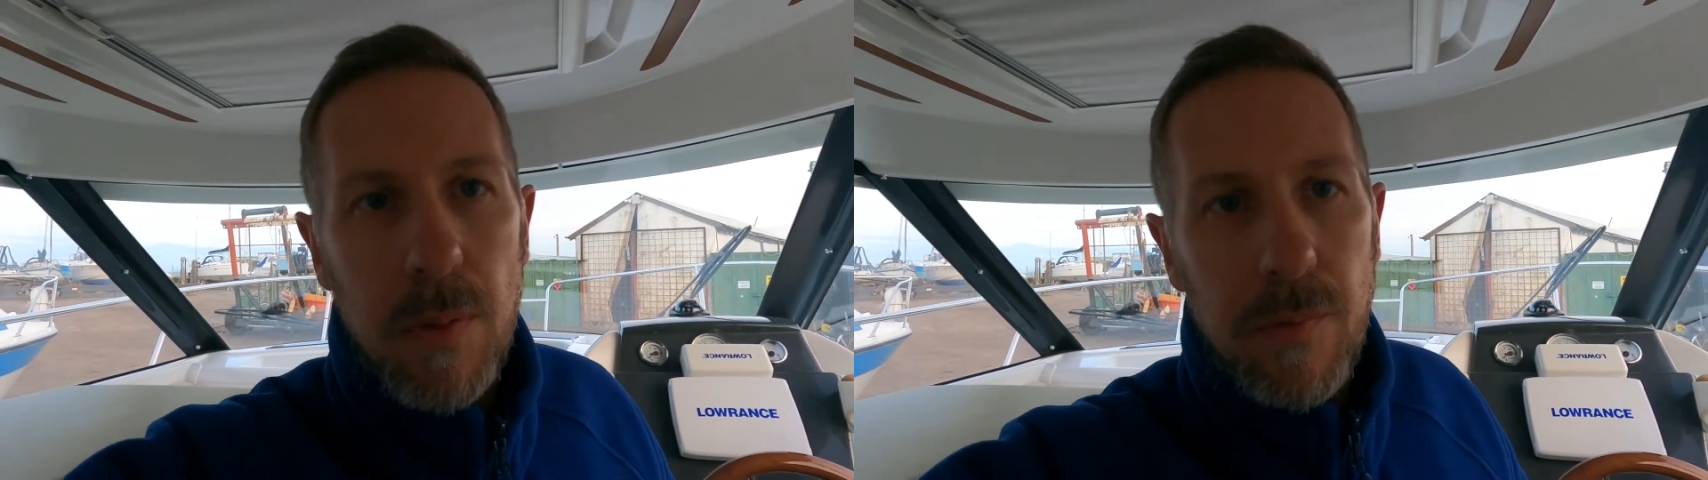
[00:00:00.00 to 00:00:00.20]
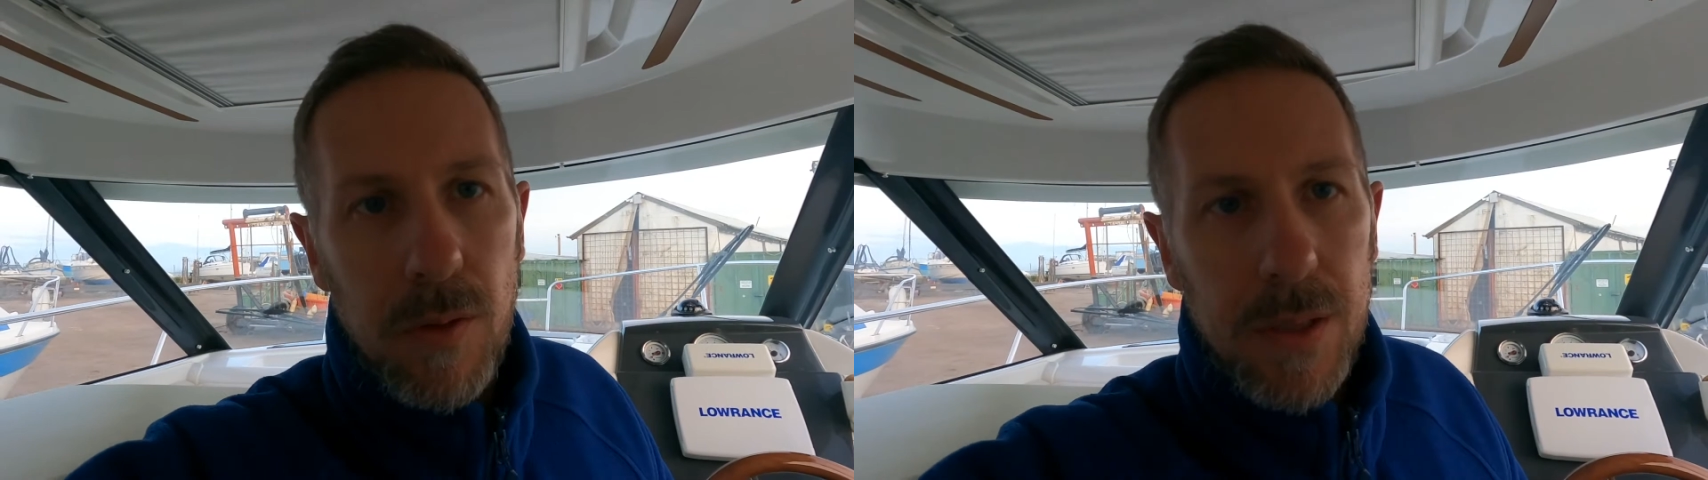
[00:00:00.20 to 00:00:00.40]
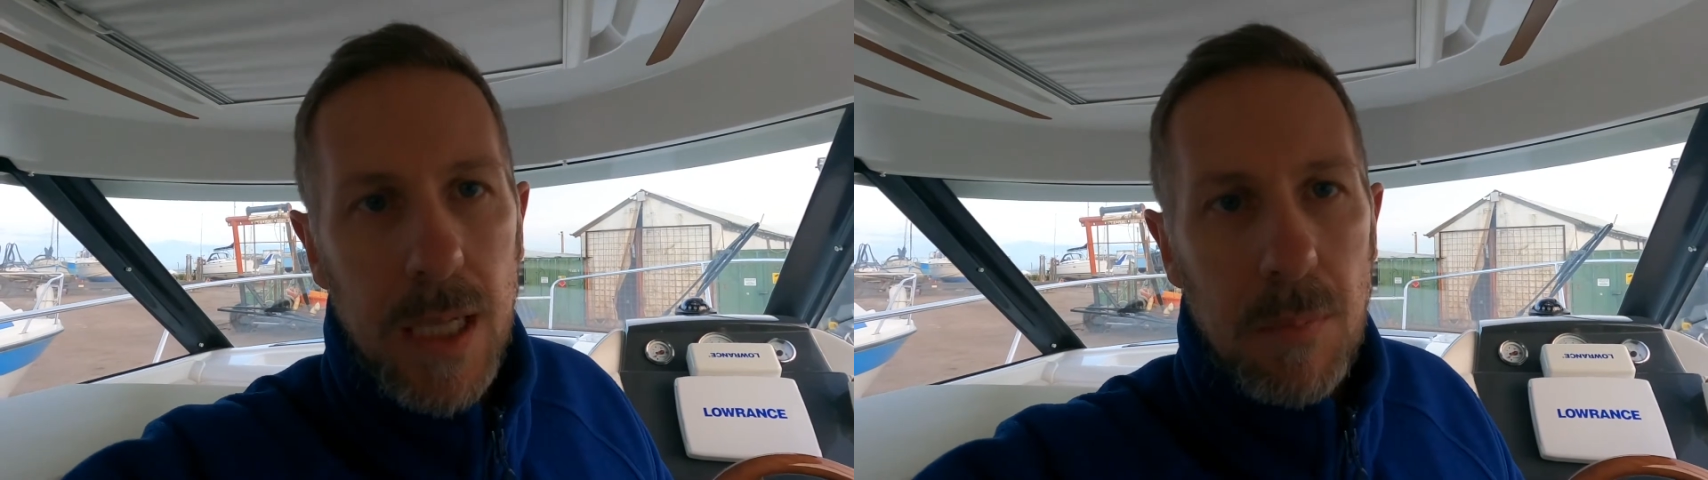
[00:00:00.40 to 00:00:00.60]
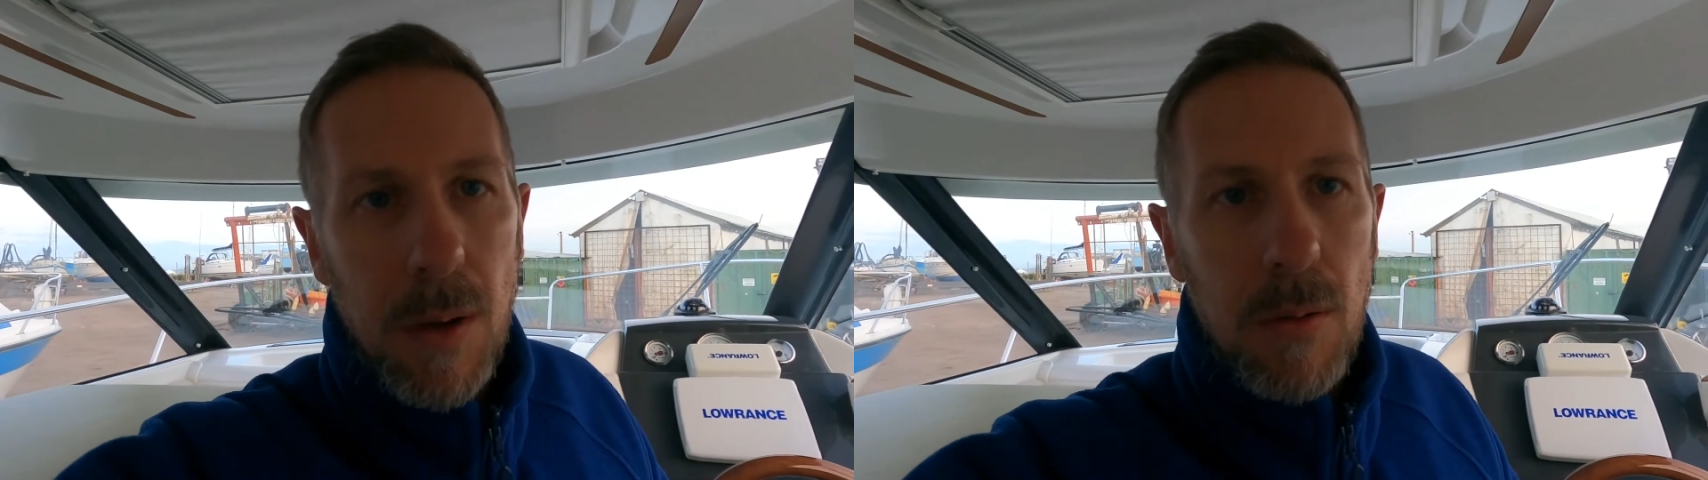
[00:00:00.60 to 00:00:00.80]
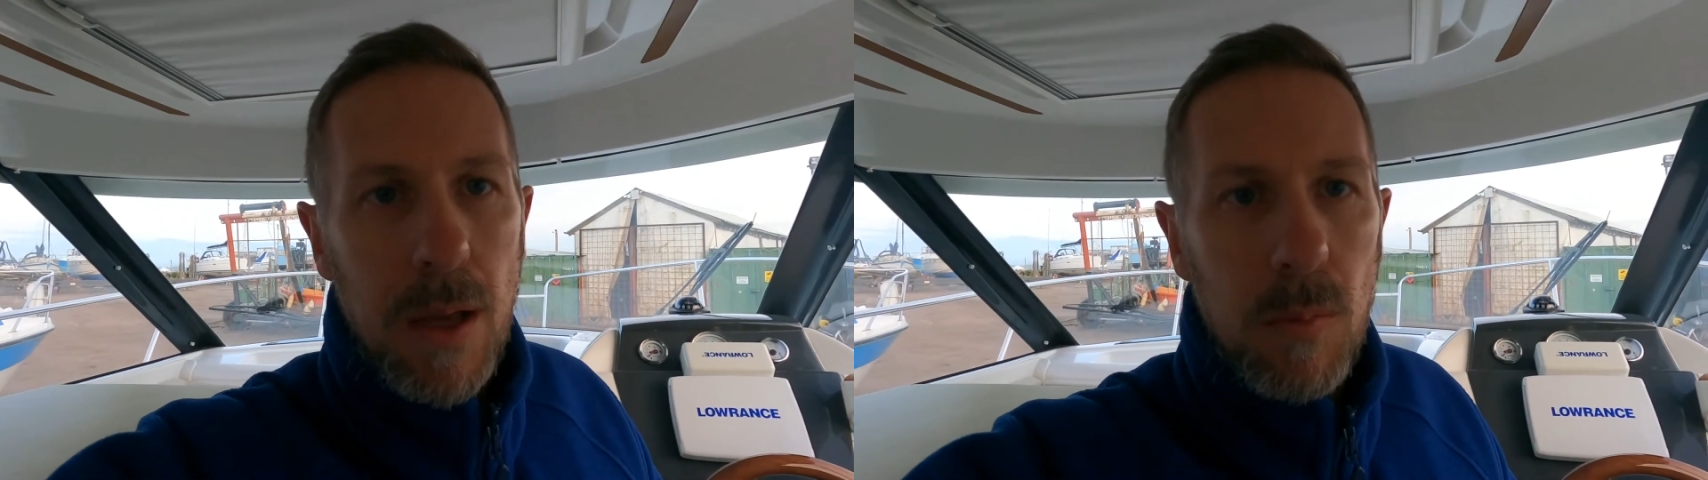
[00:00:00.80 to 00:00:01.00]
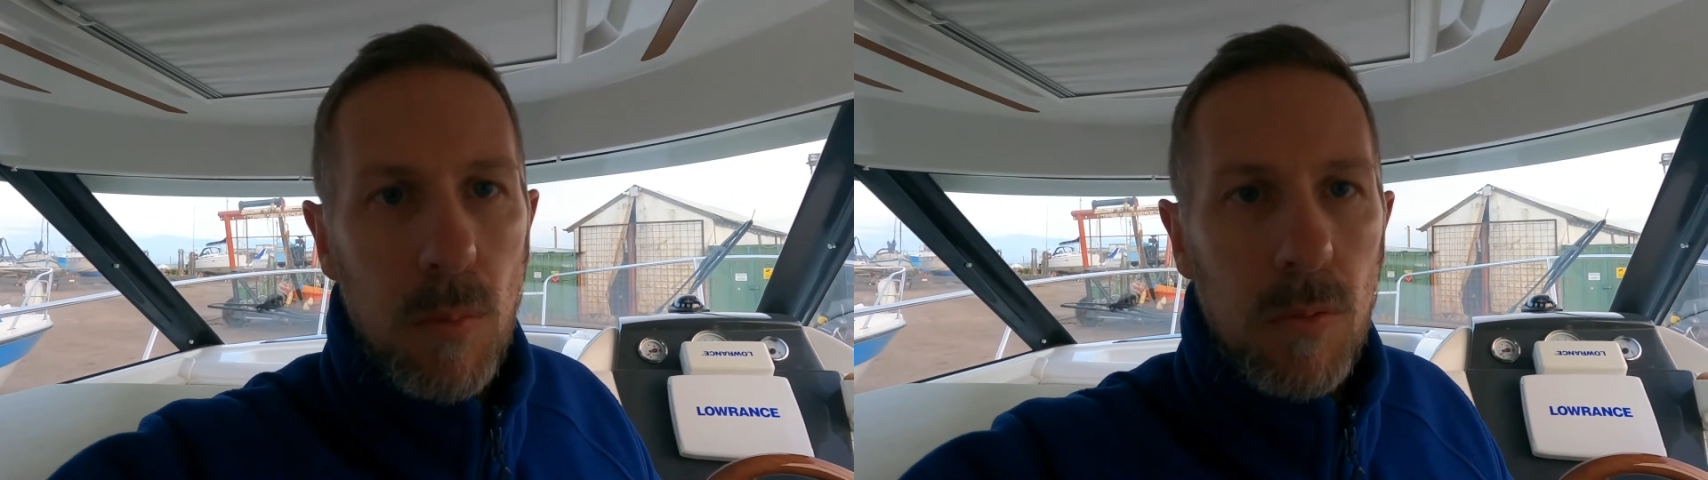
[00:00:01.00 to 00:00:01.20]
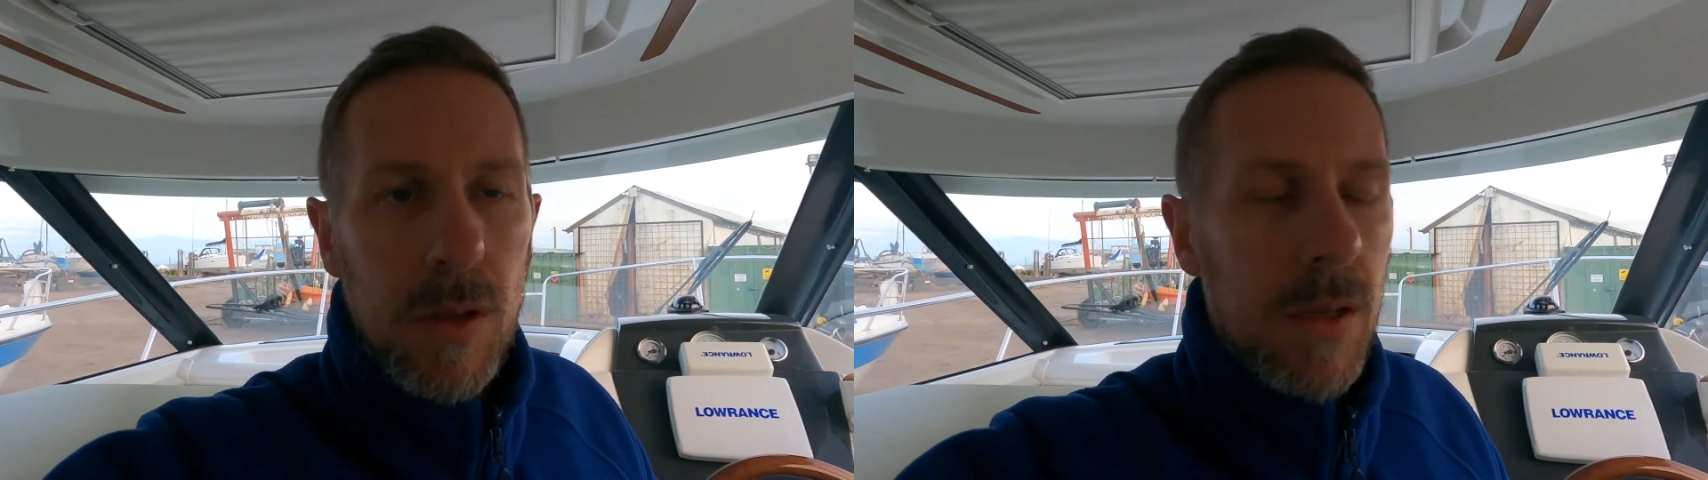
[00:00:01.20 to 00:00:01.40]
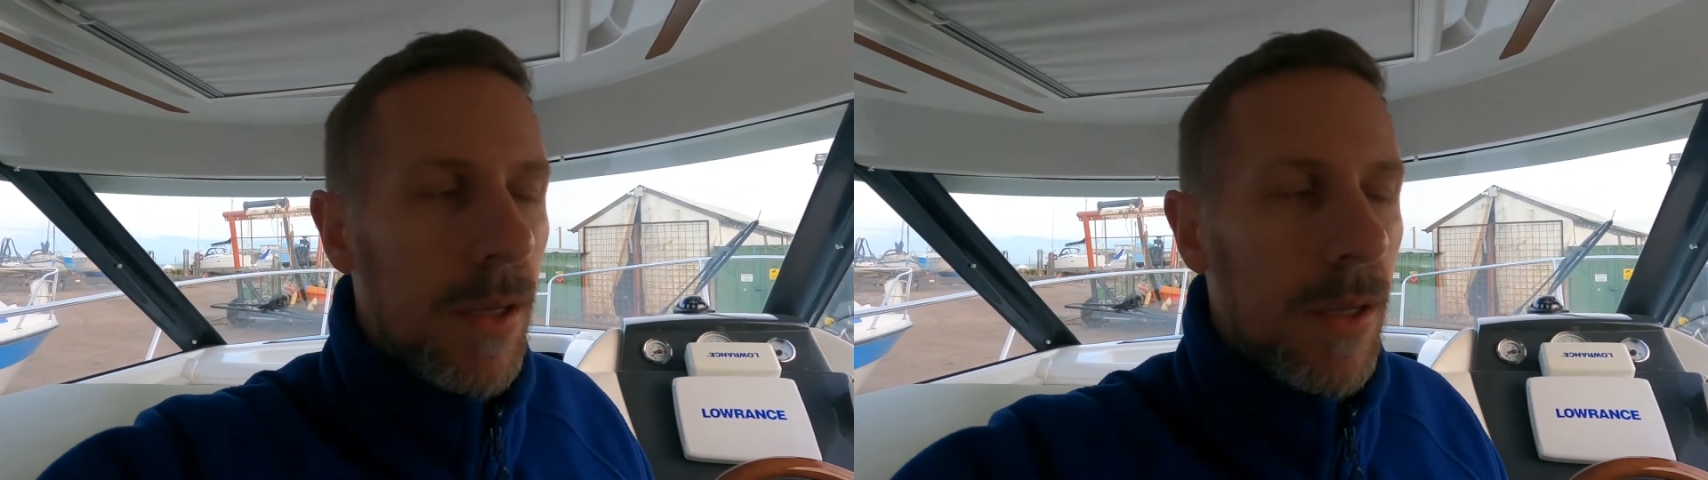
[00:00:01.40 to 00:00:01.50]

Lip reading: before you take the boat out in the water,